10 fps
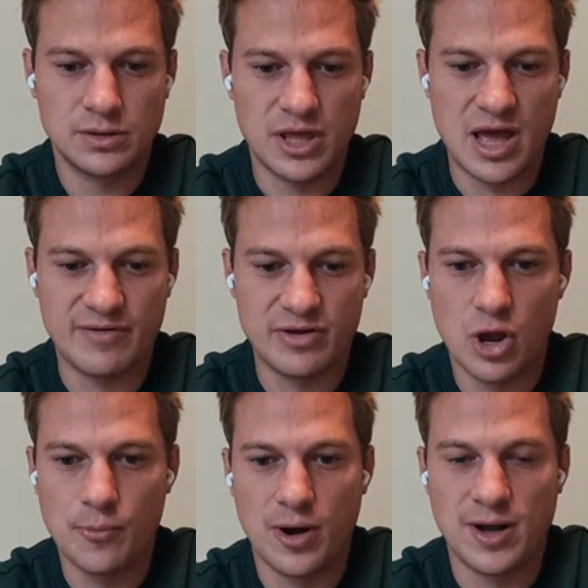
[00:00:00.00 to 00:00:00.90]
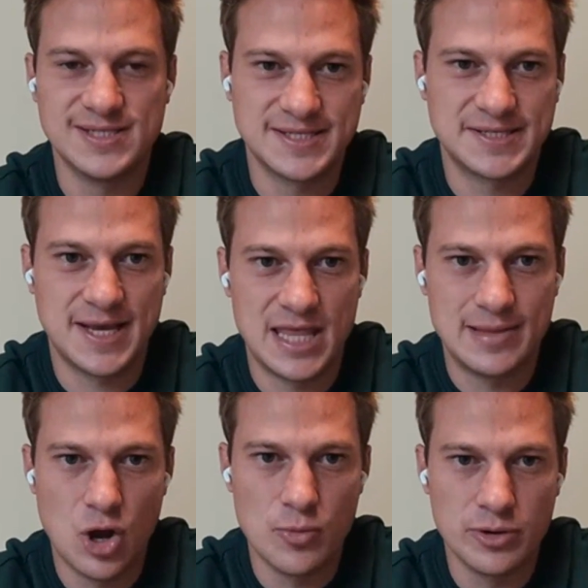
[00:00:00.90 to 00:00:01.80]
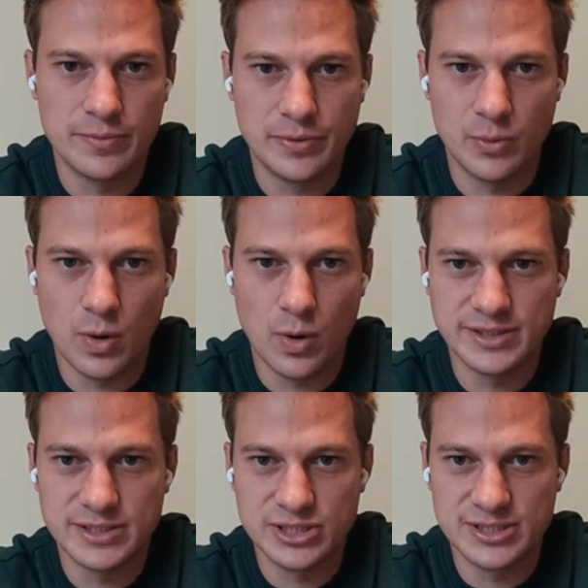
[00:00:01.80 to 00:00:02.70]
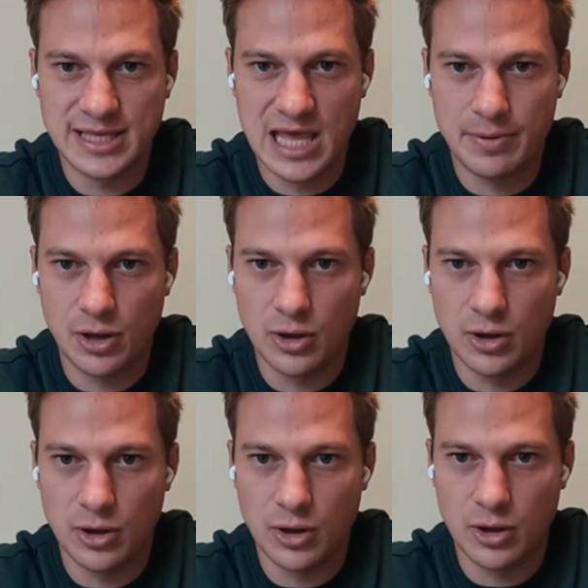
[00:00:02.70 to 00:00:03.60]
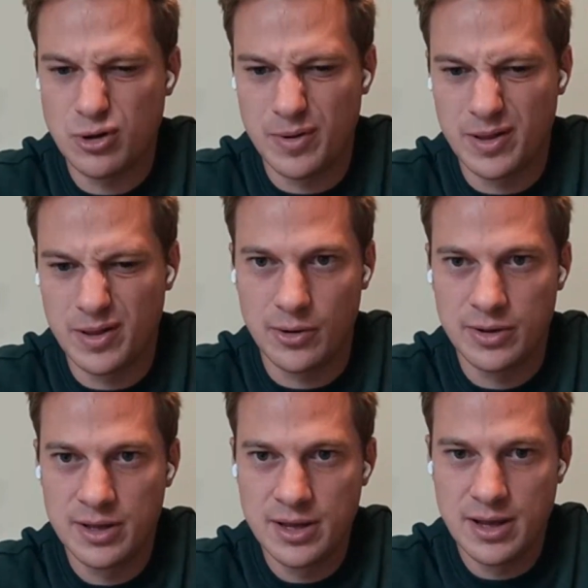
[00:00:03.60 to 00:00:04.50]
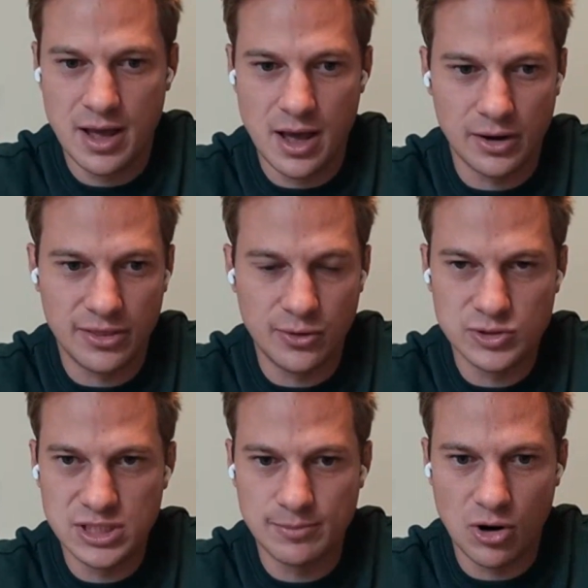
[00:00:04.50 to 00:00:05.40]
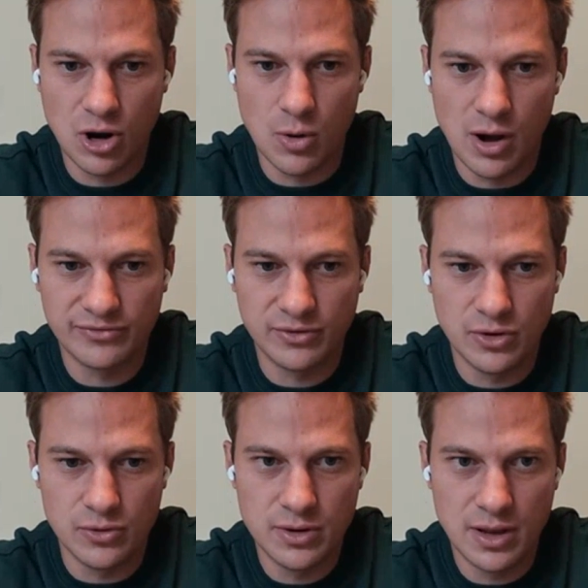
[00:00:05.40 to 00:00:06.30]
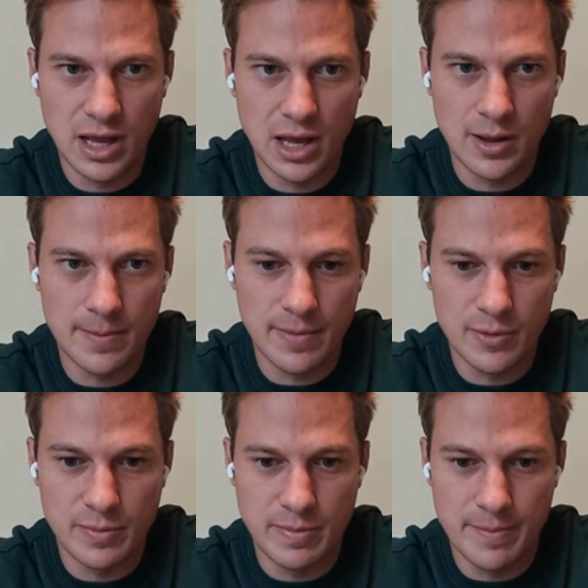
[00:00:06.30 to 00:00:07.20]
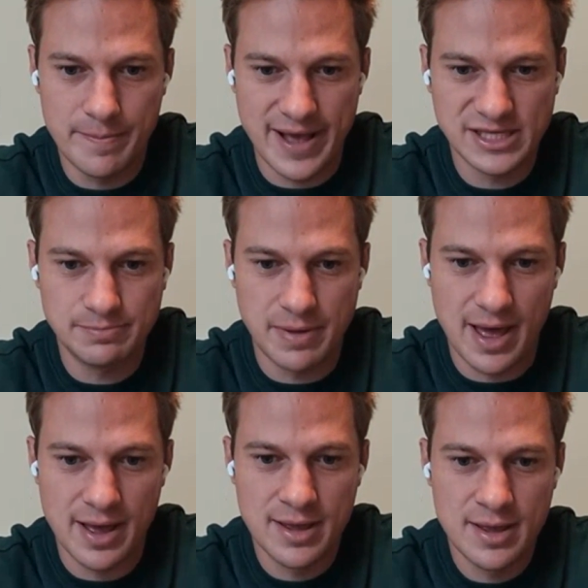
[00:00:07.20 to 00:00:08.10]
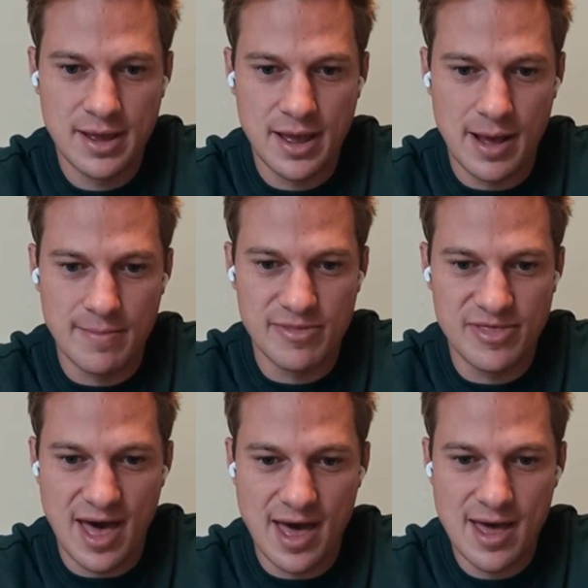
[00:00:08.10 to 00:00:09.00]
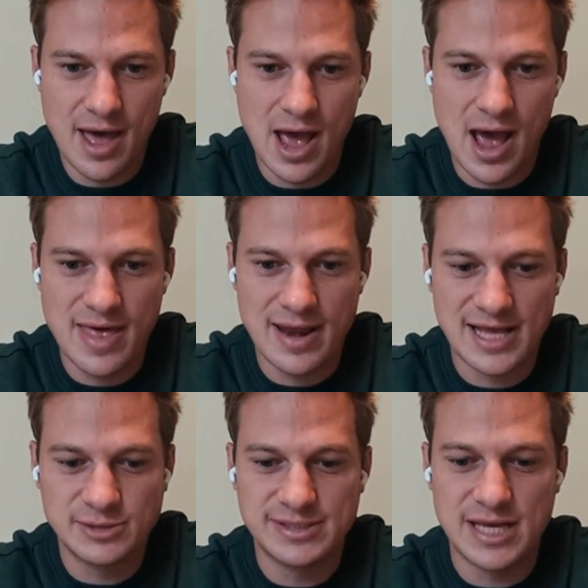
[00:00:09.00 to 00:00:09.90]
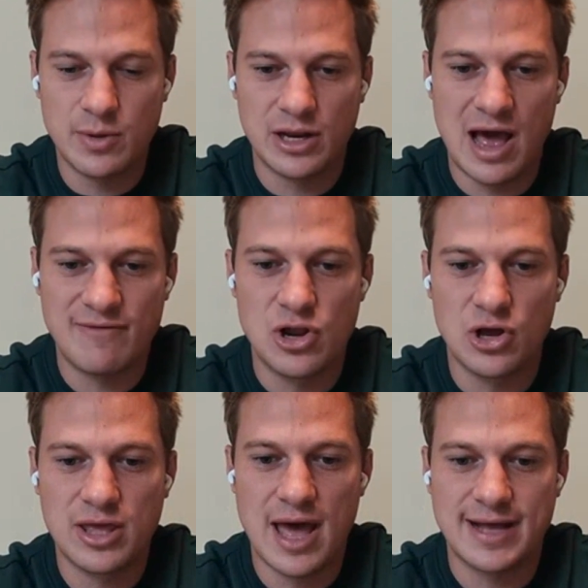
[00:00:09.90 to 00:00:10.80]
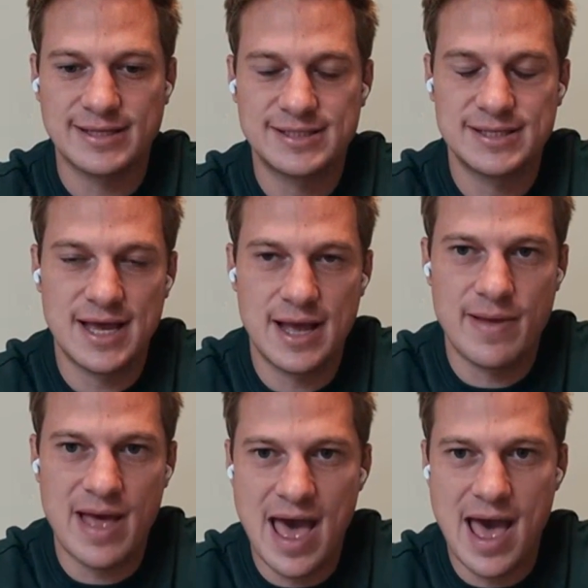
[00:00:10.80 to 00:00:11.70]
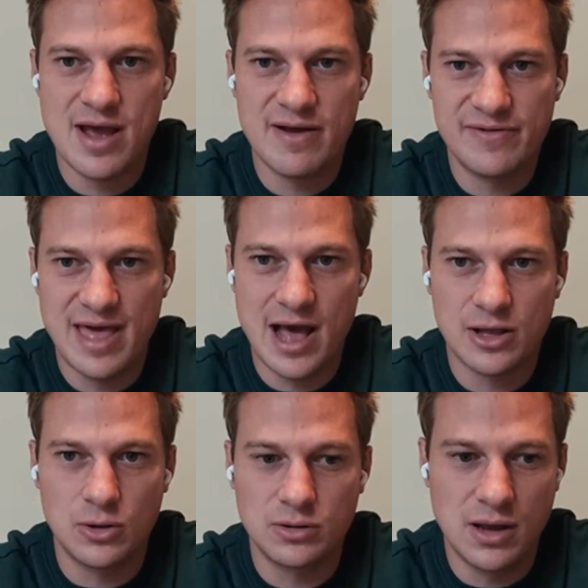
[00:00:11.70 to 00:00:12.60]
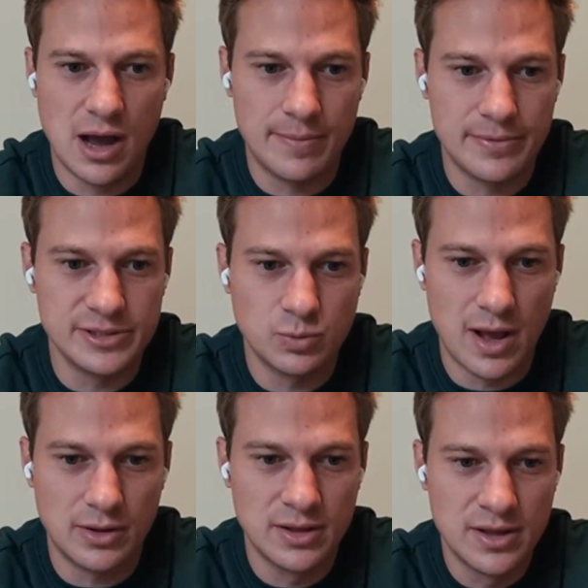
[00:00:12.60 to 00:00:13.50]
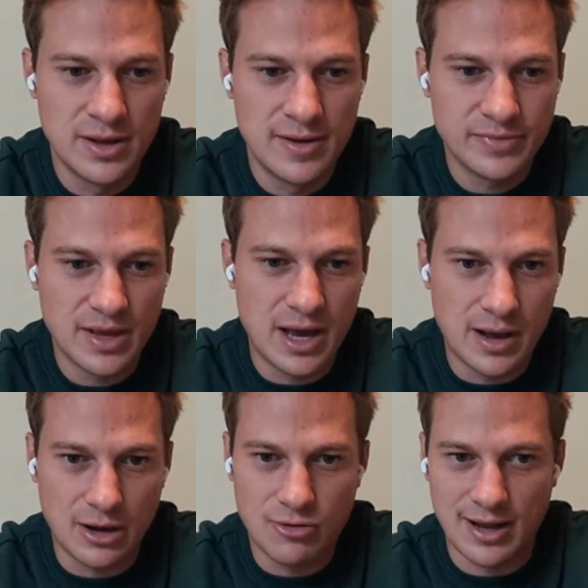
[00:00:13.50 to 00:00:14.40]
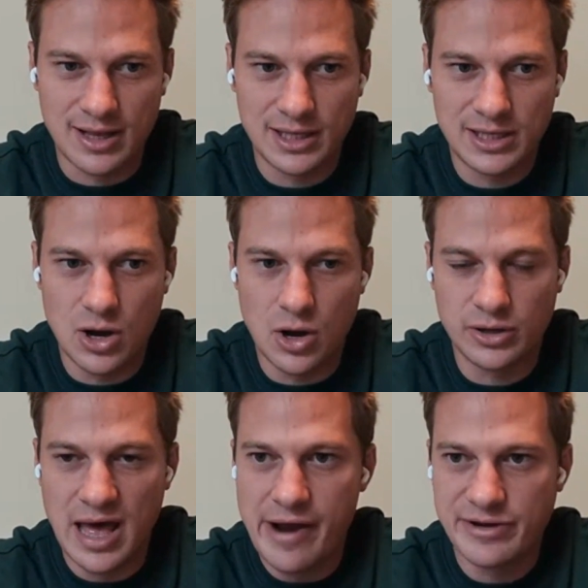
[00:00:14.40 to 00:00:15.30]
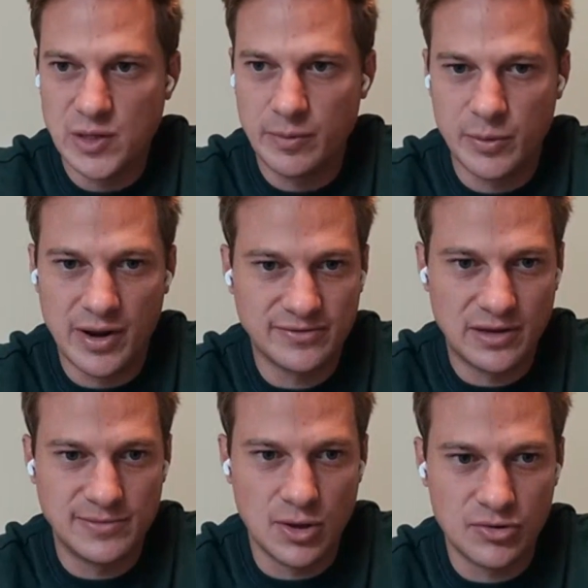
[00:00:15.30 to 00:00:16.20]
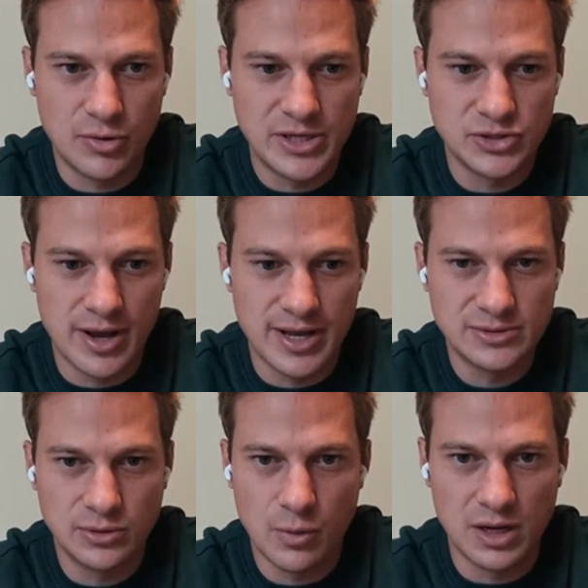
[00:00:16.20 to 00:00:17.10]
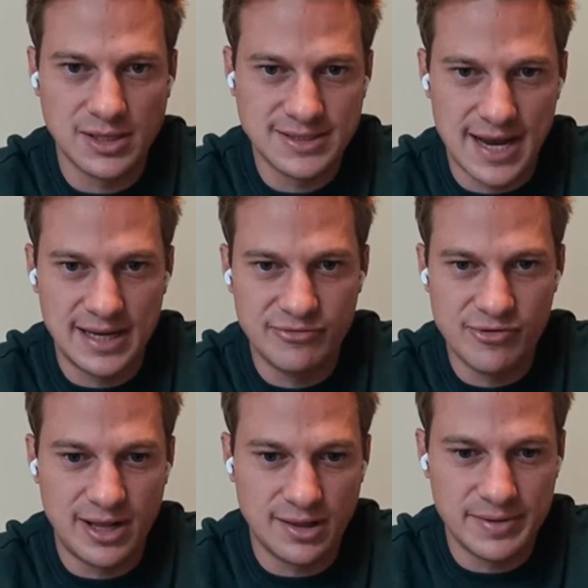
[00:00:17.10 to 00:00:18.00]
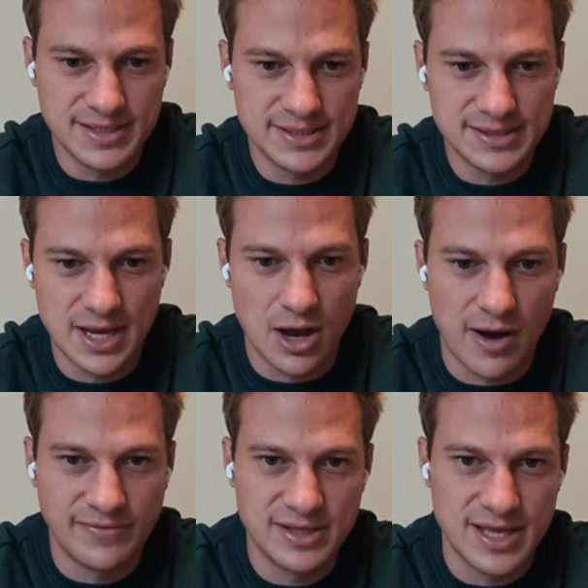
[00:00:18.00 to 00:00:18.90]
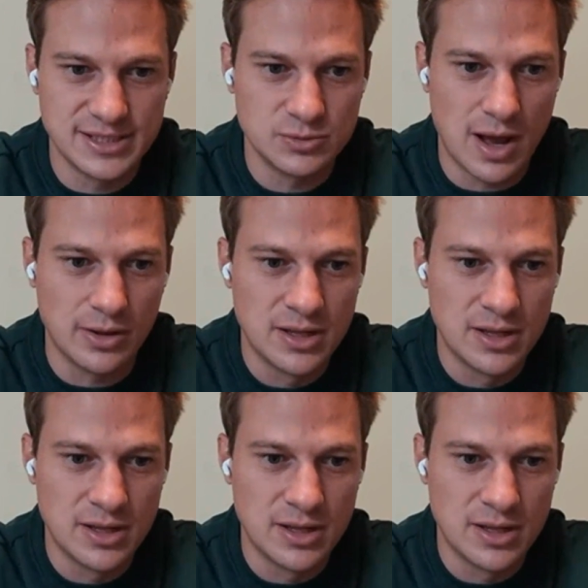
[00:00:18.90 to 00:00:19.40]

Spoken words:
There you have it. No prices, as I say, at the moment, but one's just to keep an eye on. Prices probably come out, I'd have thought, tomorrow afternoon. Would be my best bet there. And then, as we said, we're going to have a look at Ayr for the Ayr Gold Cup as well. A cracking card at Ayr as well, but we don't have time to go through each race, although we'll ask Andy for any other business after this as well.